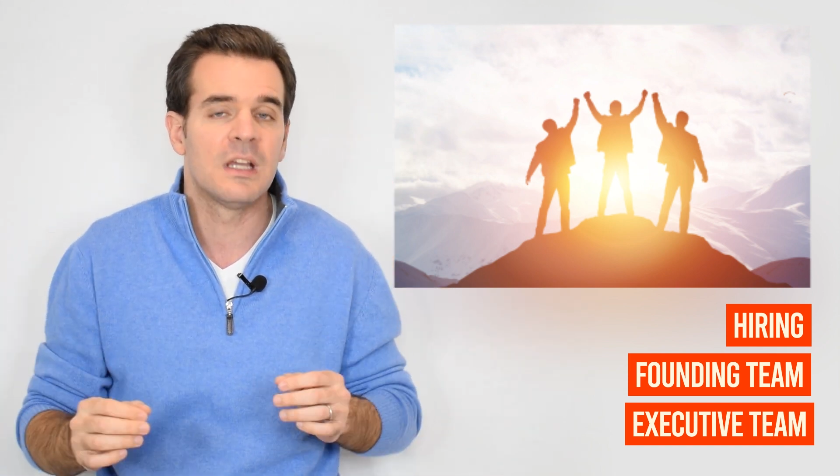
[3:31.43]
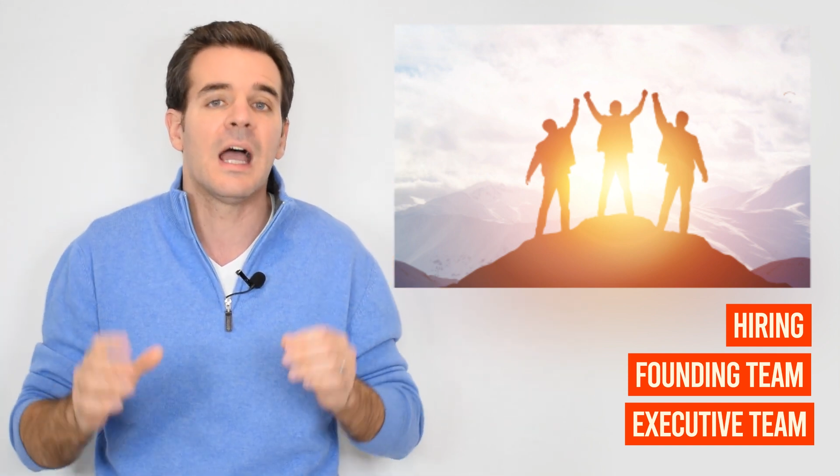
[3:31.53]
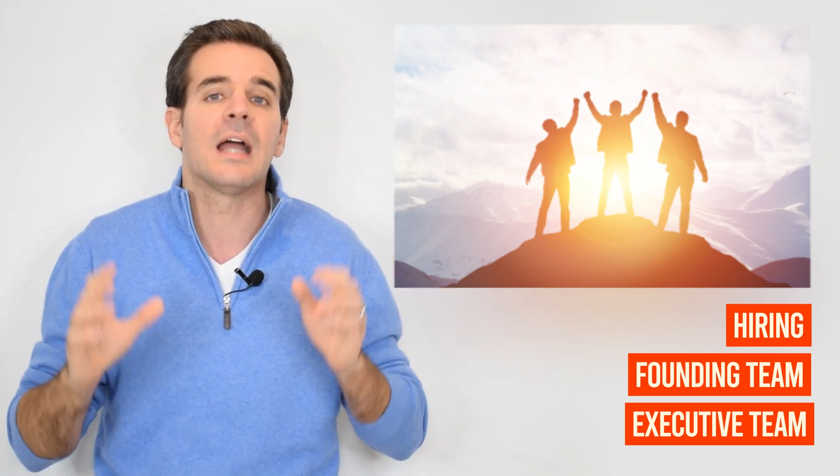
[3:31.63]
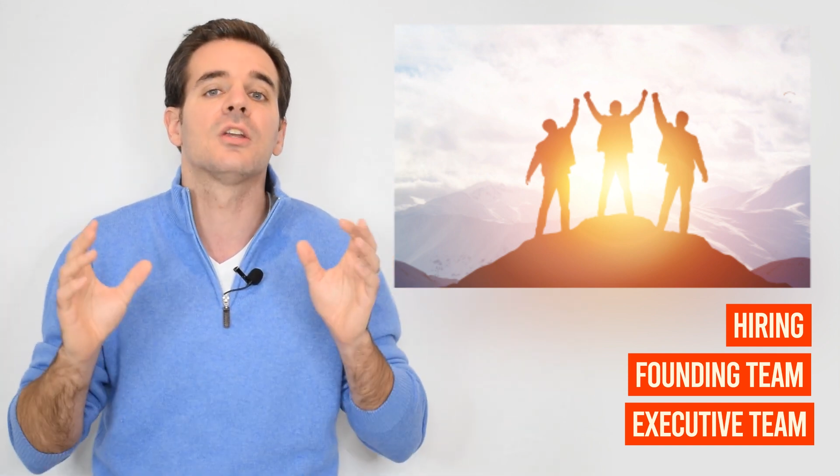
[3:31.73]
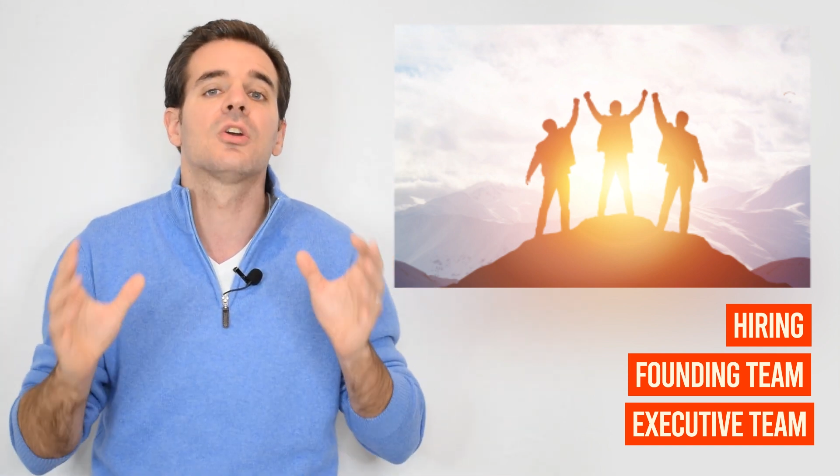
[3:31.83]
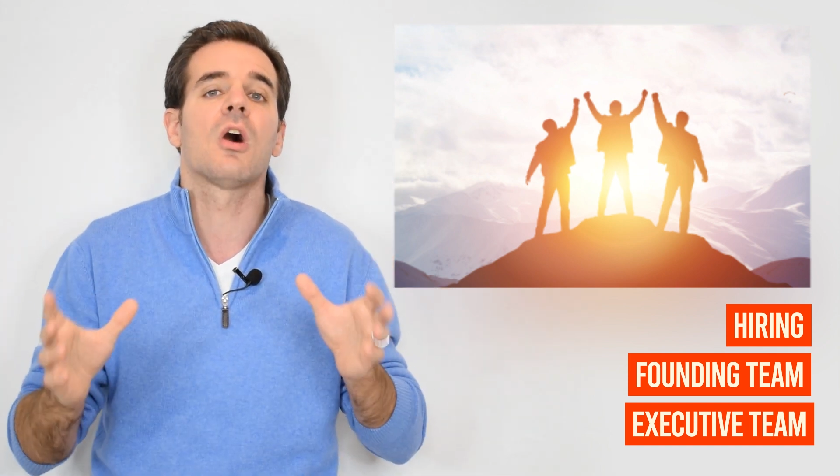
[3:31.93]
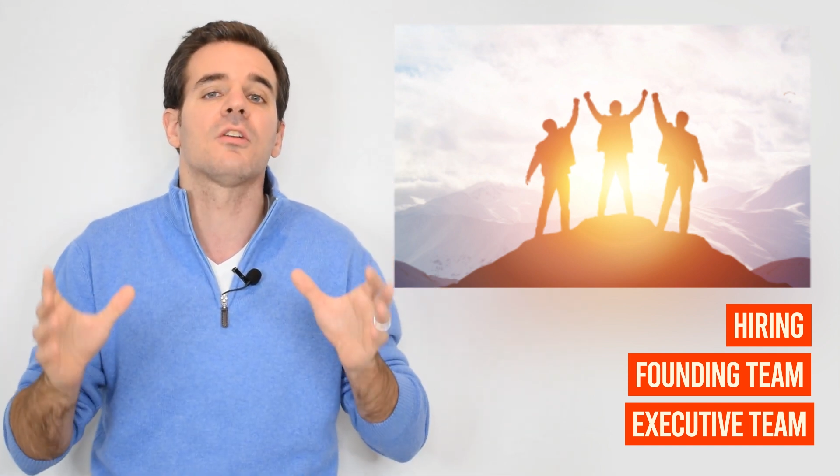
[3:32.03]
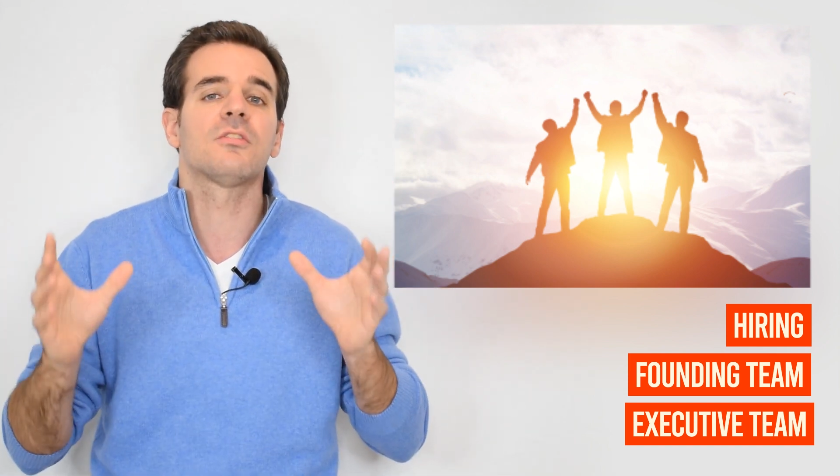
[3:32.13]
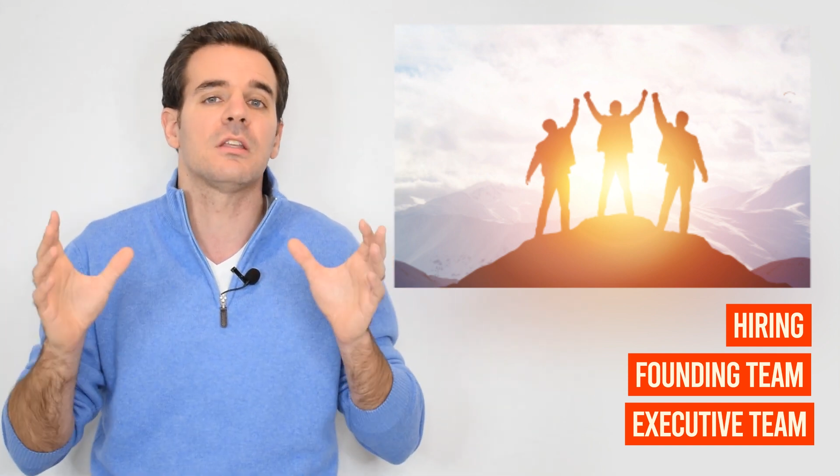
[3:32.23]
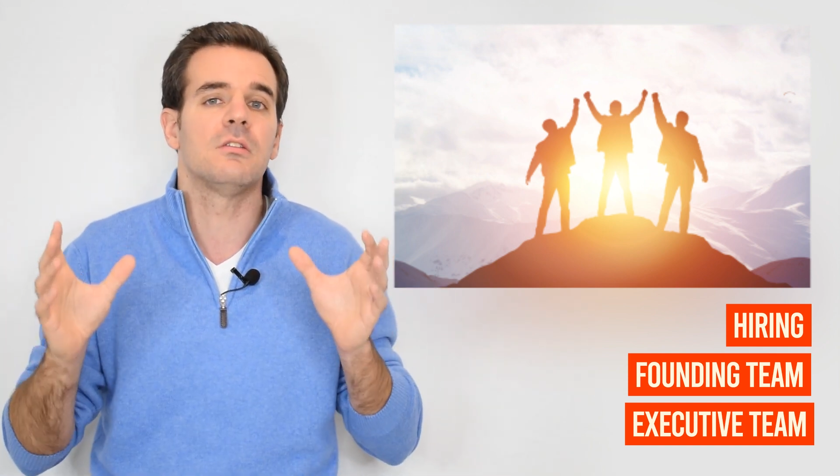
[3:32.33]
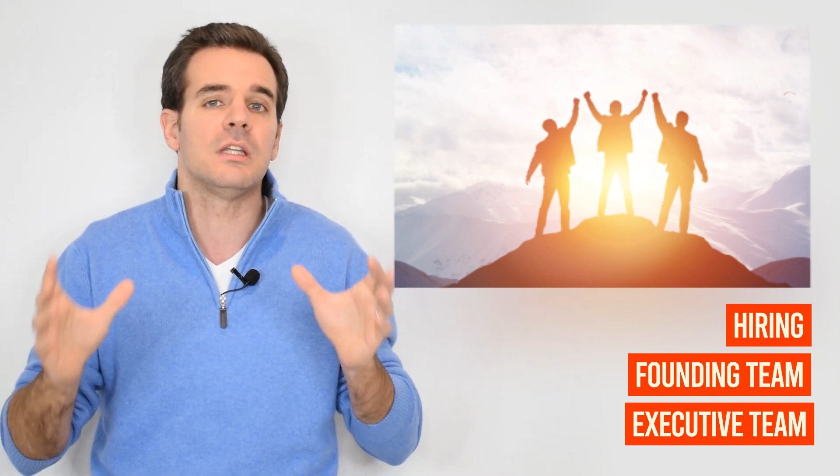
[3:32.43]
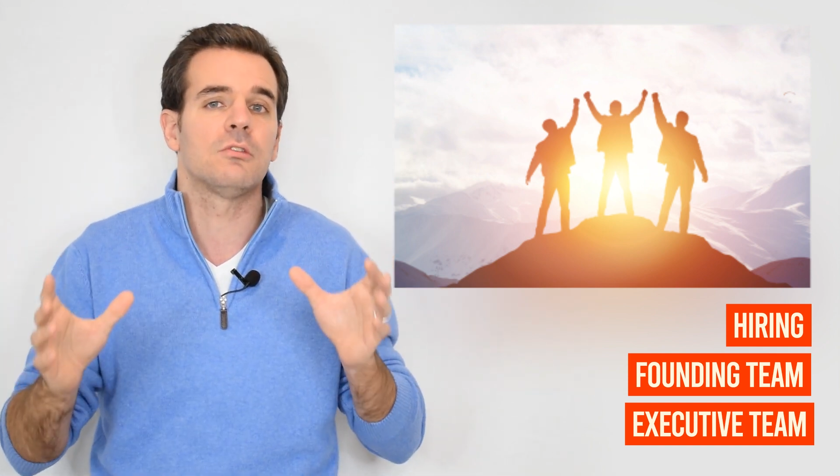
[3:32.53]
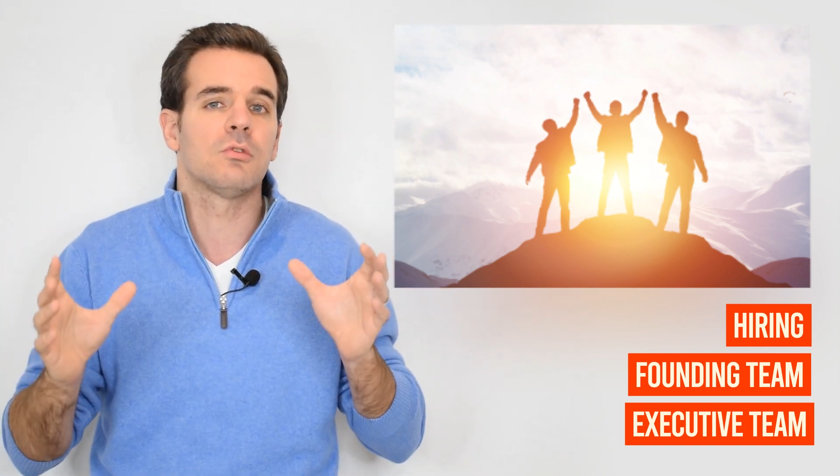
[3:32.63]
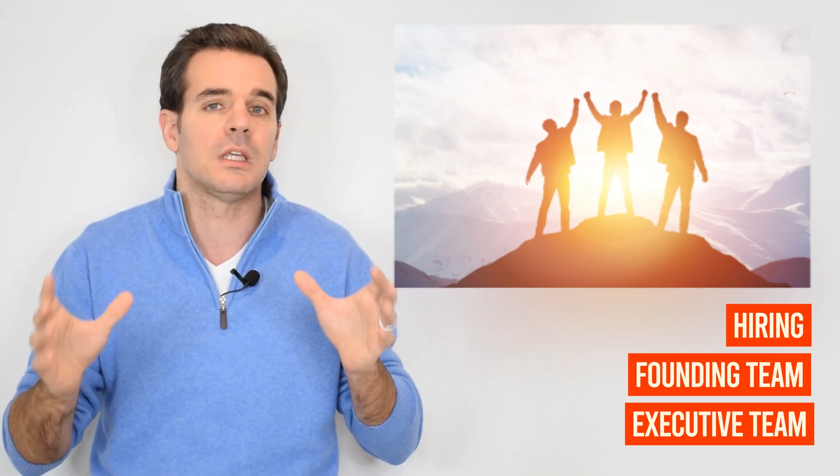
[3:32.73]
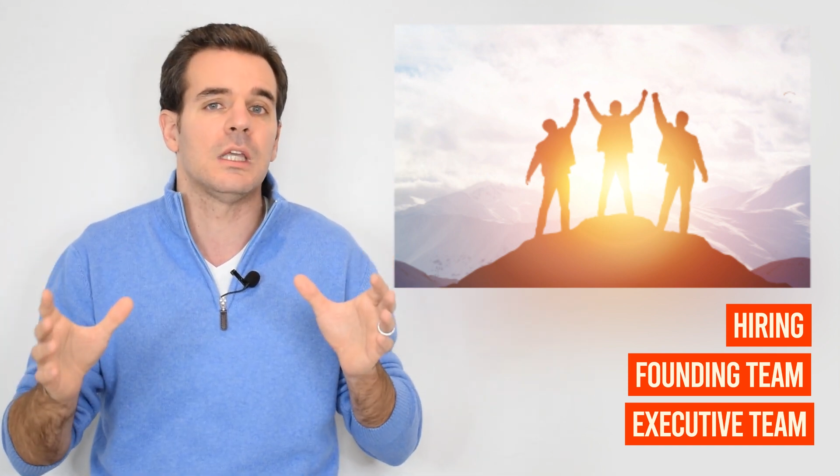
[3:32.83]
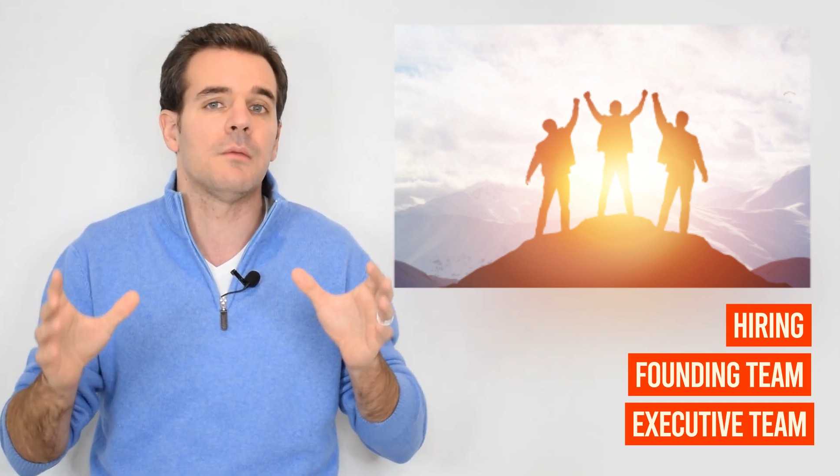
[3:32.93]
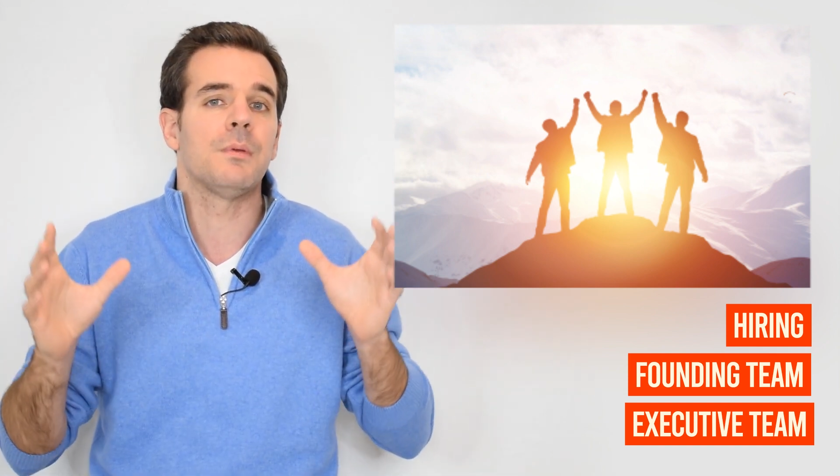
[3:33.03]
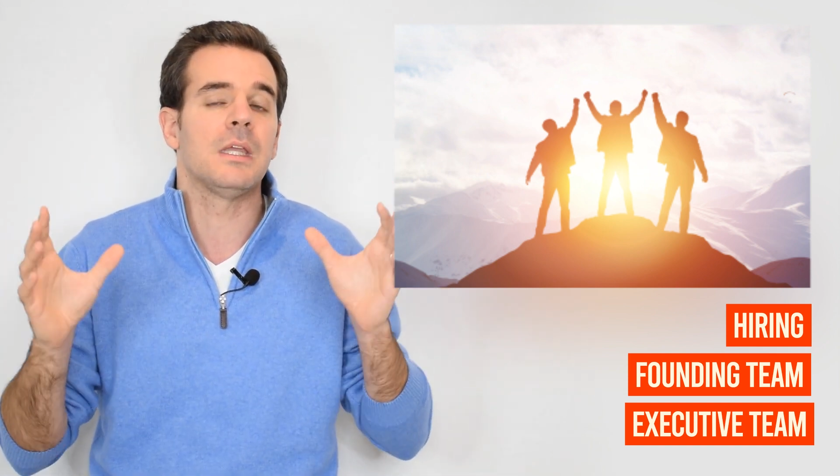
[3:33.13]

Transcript: and costs that you need to keep